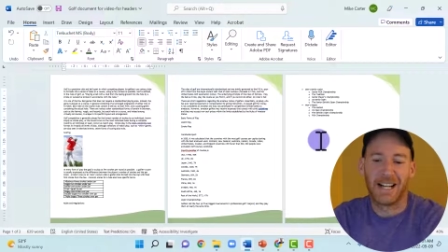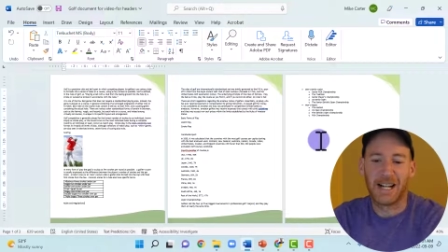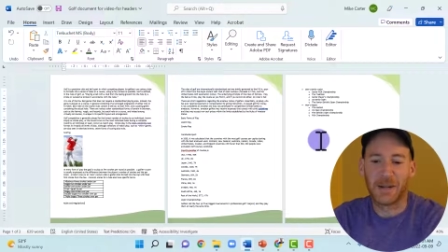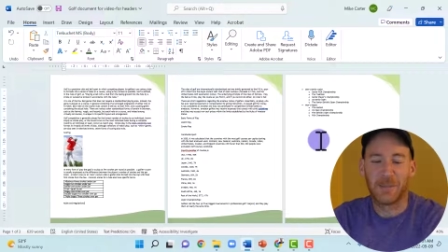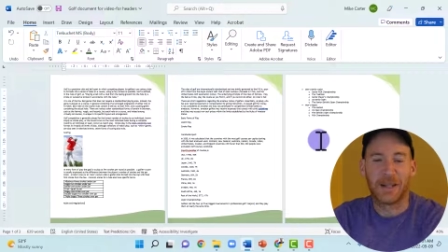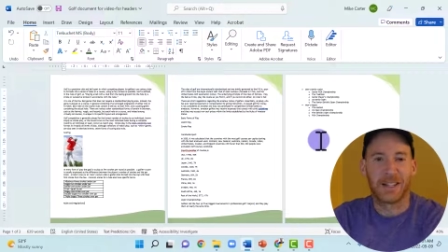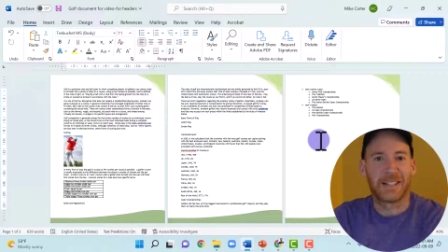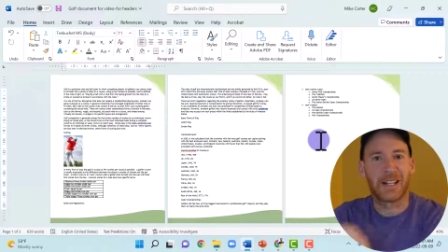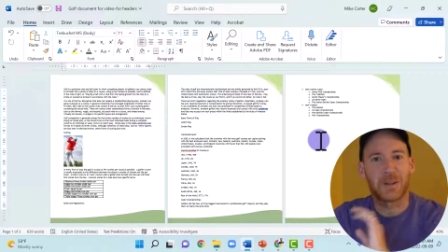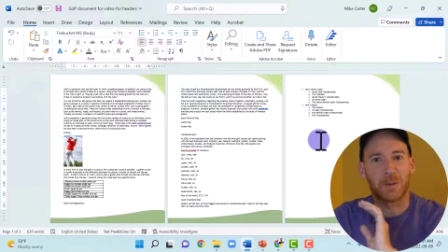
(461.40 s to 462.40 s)
Um,
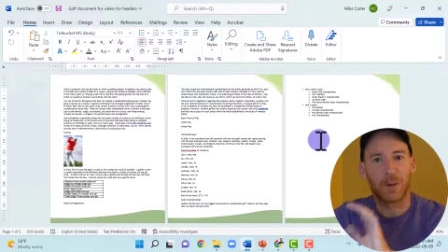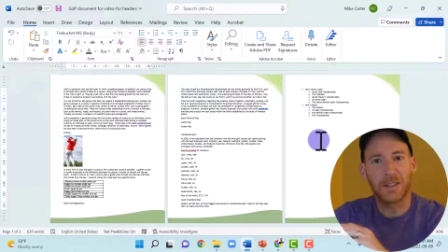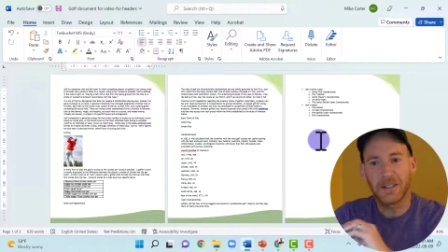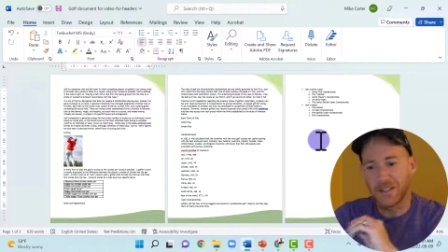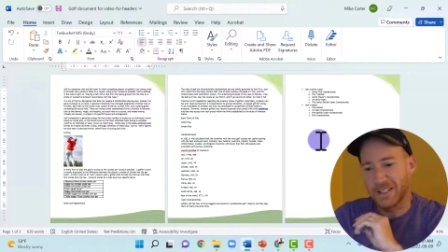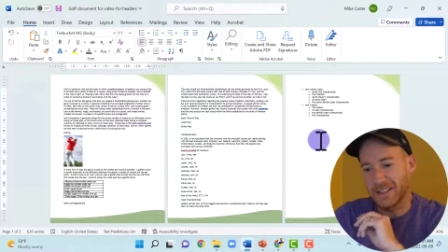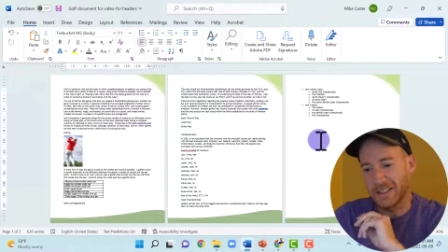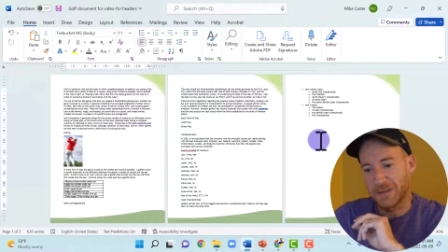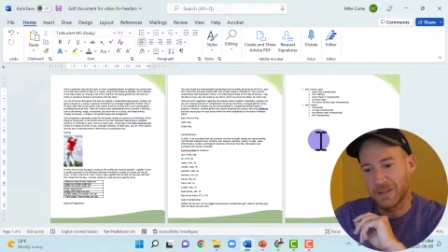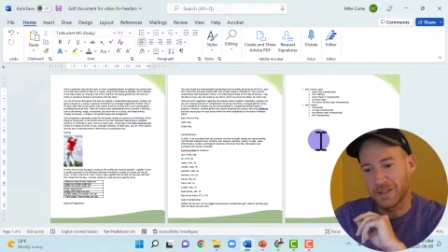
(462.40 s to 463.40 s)
now there's one little thing
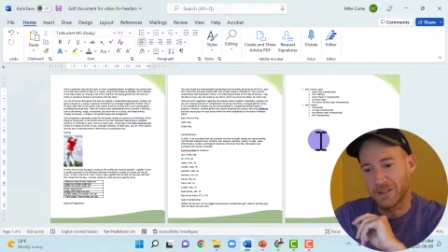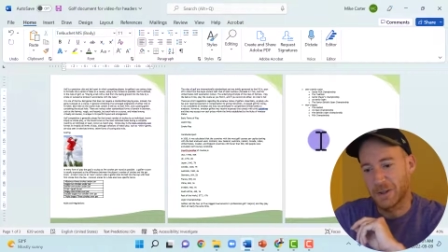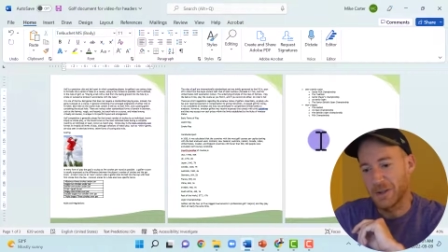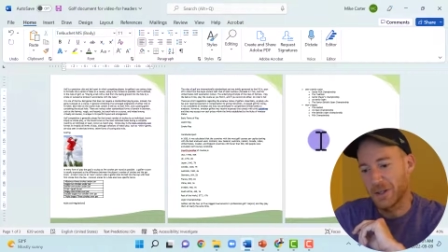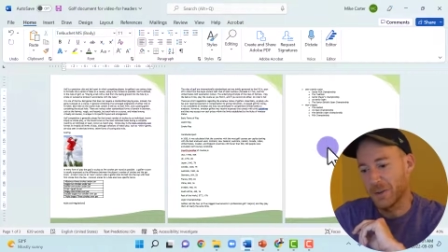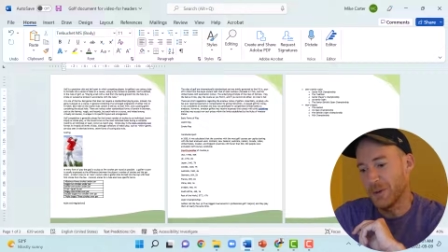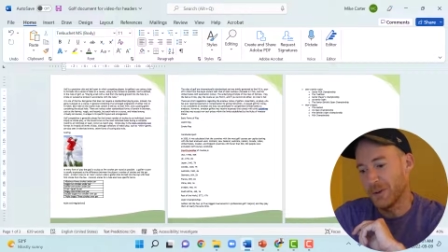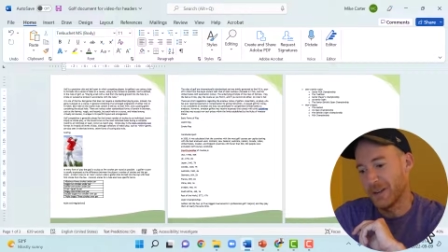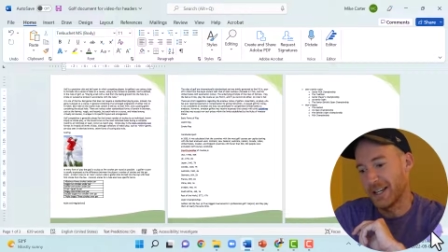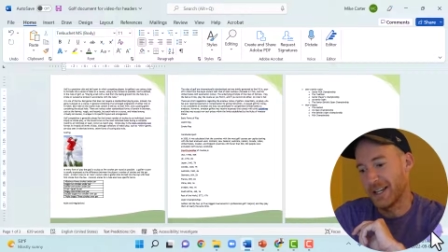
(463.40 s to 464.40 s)
I'd love to show
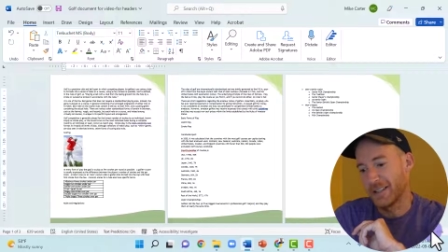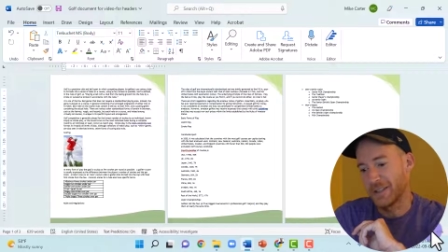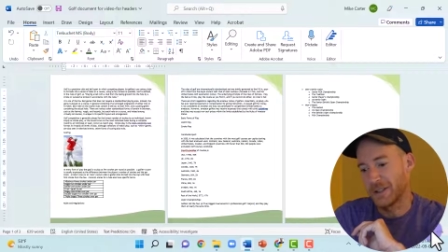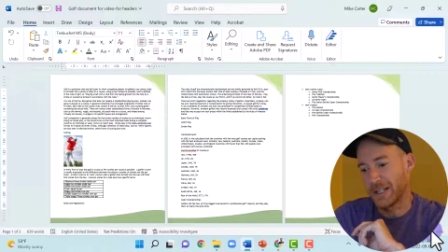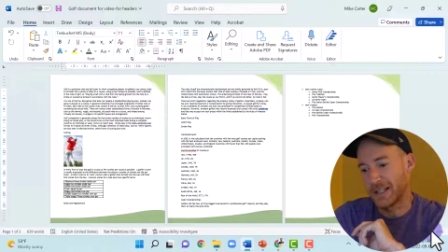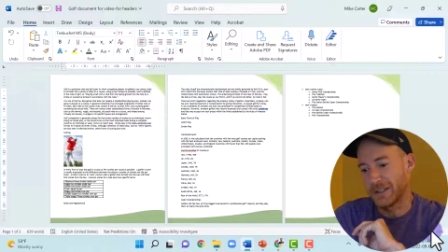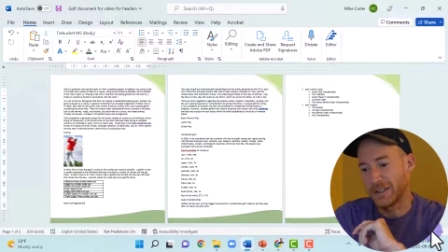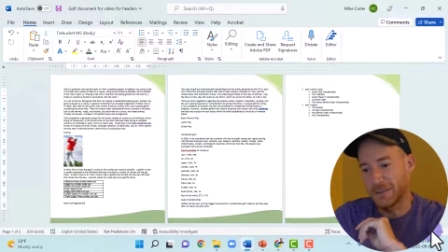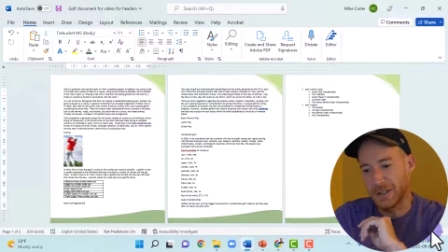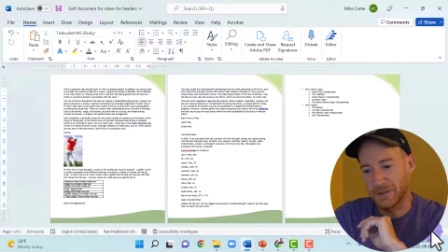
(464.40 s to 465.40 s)
you that could add a
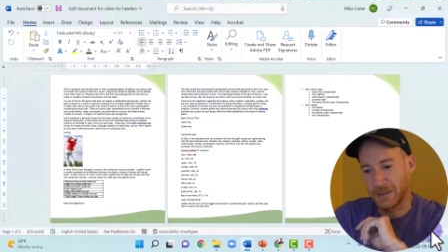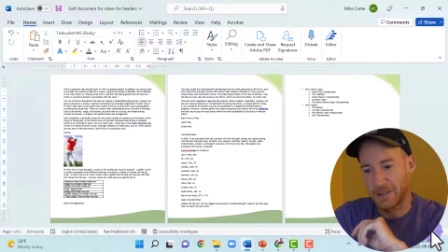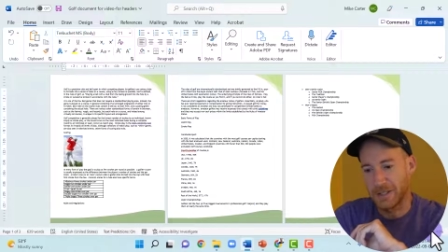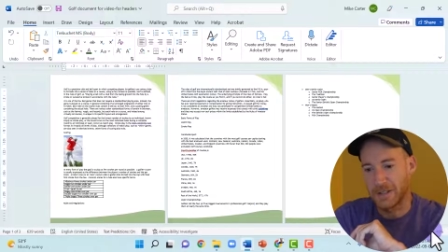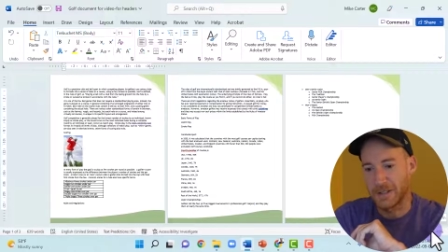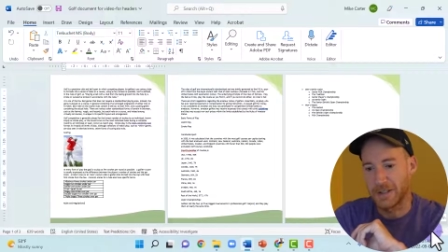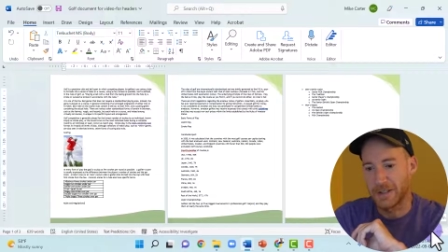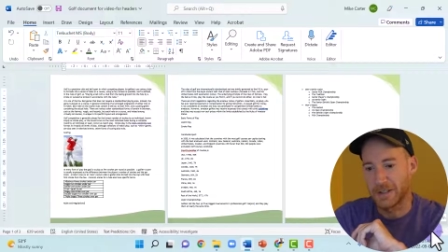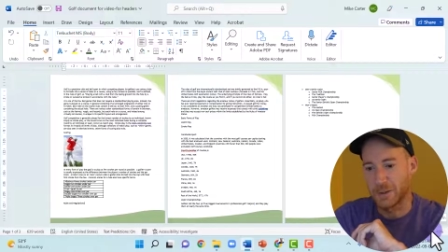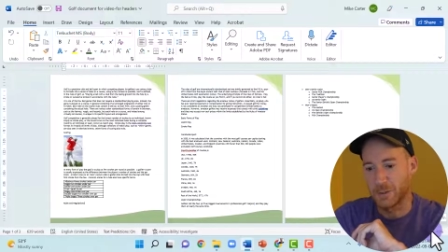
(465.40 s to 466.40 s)
little bit of dimension to
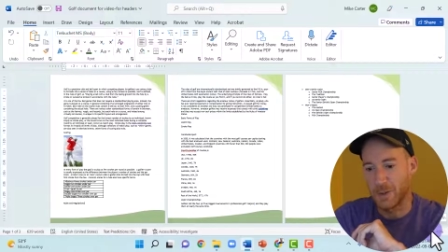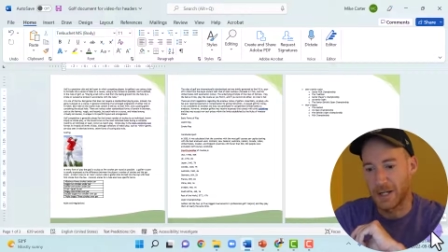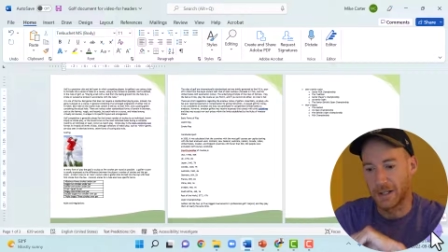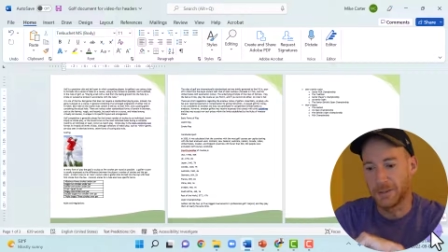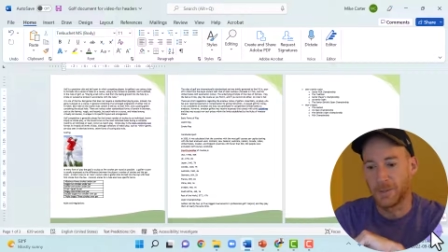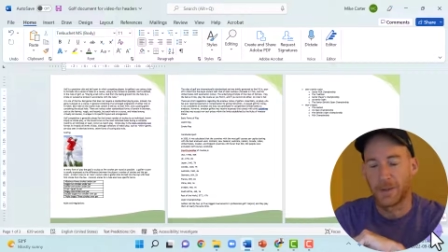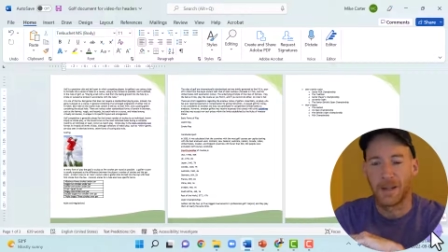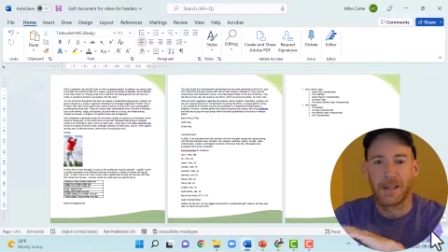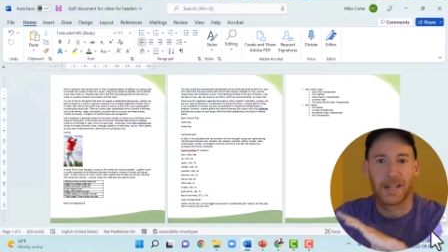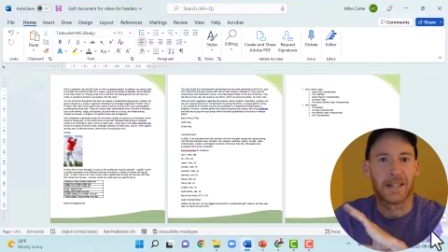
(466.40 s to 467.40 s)
this as well,
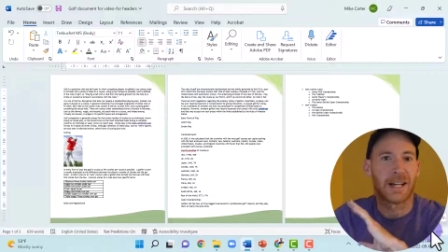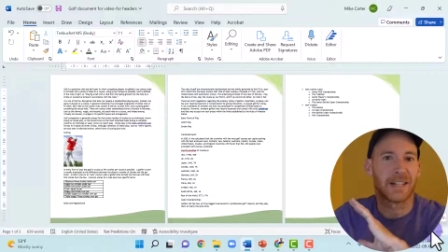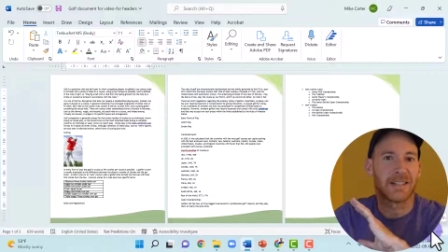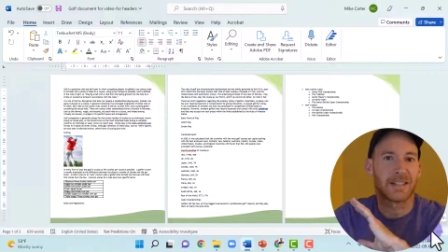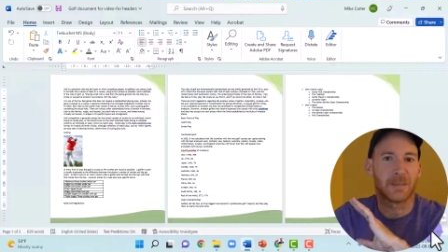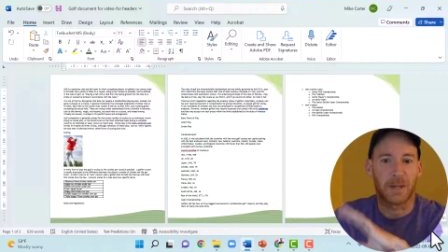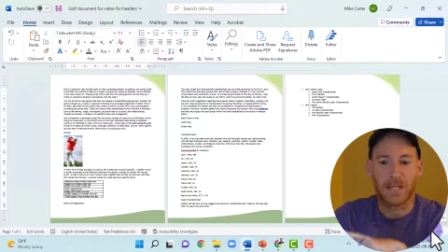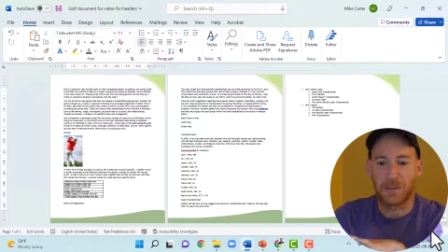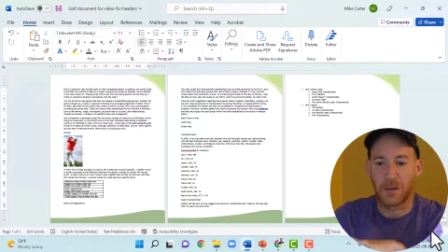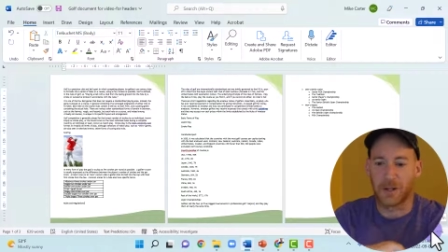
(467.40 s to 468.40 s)
and that is some
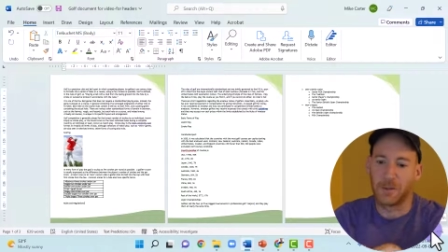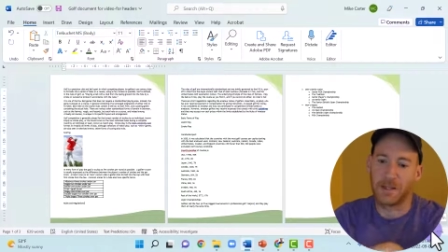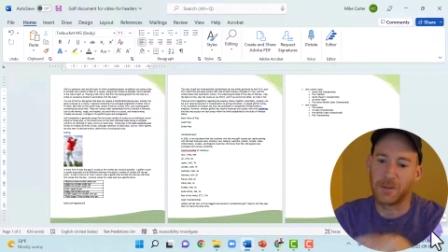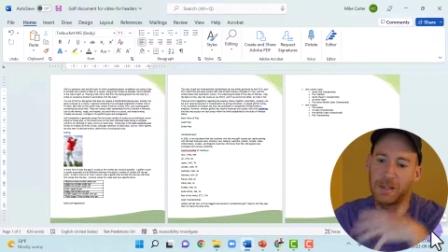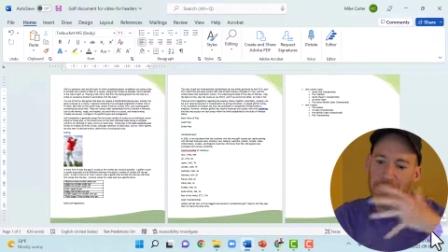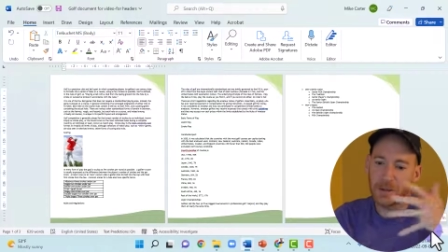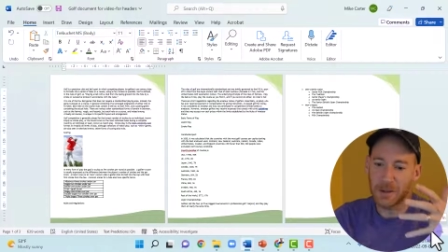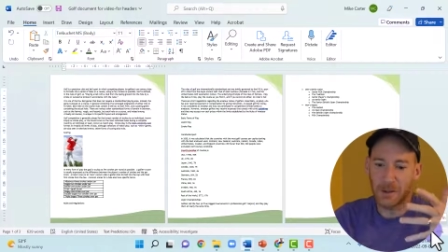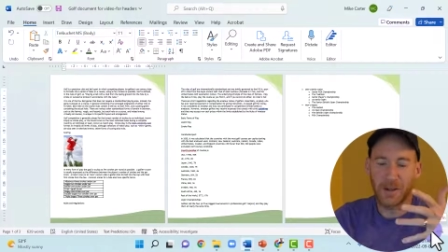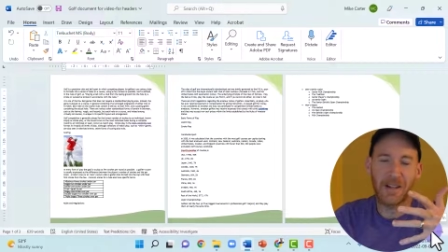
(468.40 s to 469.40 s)
page borders, because we got
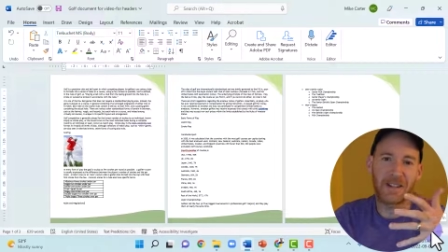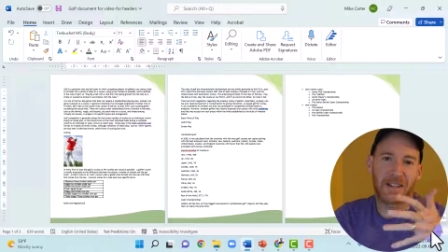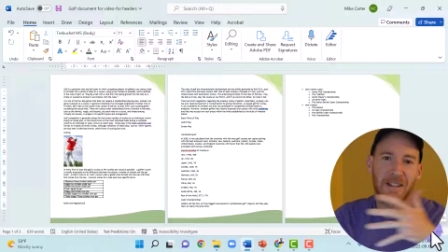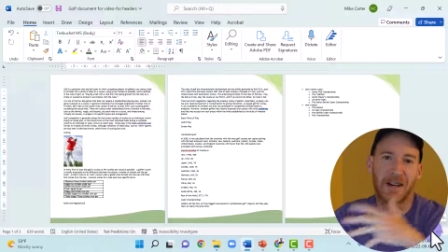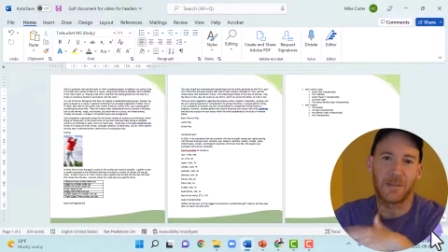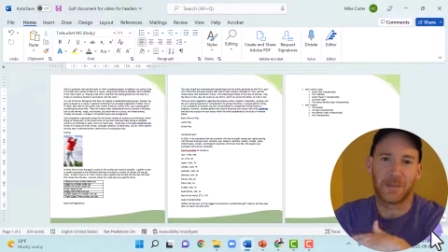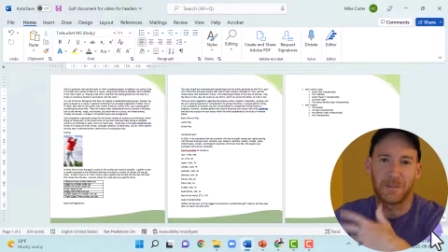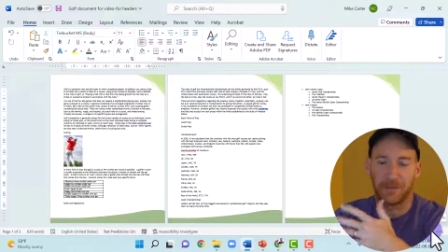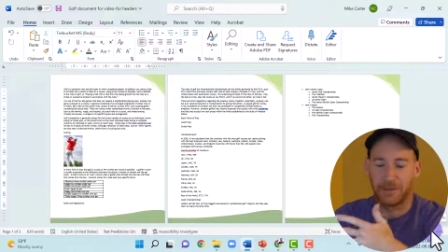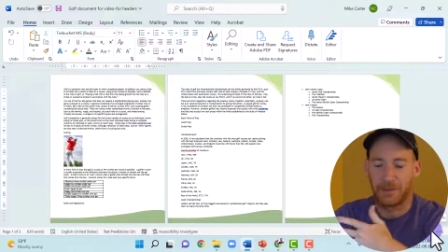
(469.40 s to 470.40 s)
something going on at the top,